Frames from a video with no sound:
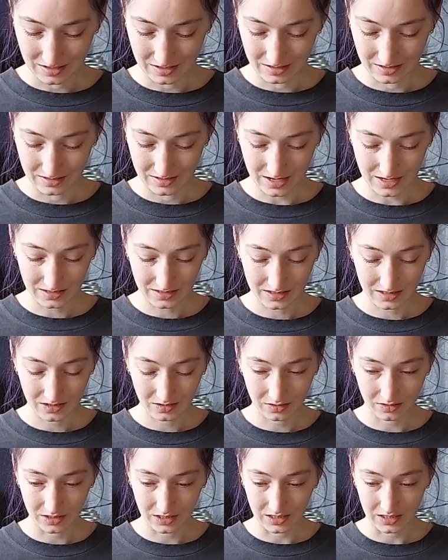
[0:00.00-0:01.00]
Next
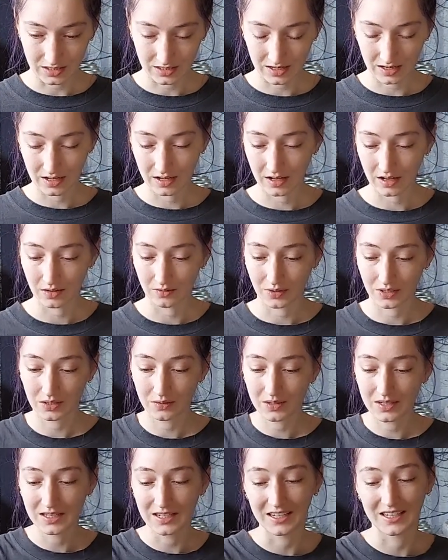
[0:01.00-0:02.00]
ingredient. I really
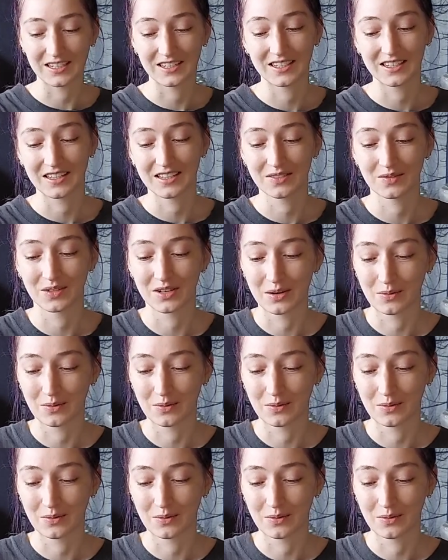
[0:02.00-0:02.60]
want to get into this one.